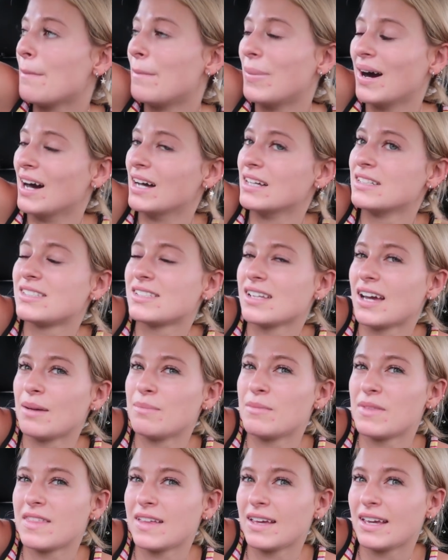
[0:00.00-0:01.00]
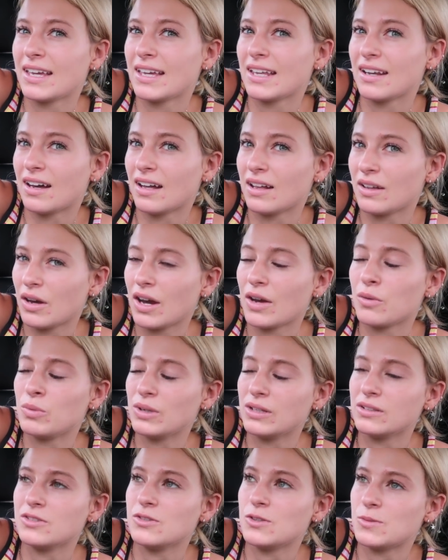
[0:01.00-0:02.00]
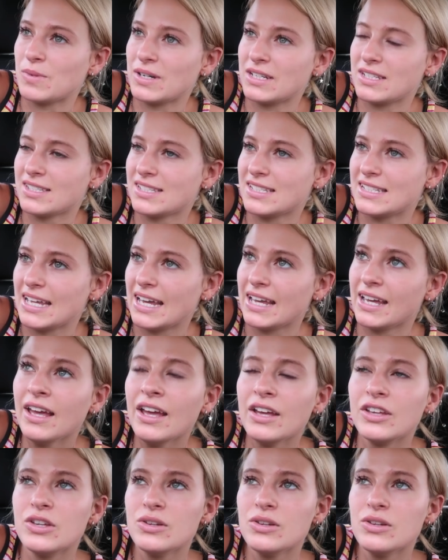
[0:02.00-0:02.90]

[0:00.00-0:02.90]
But I'm thinking I will do sprints today.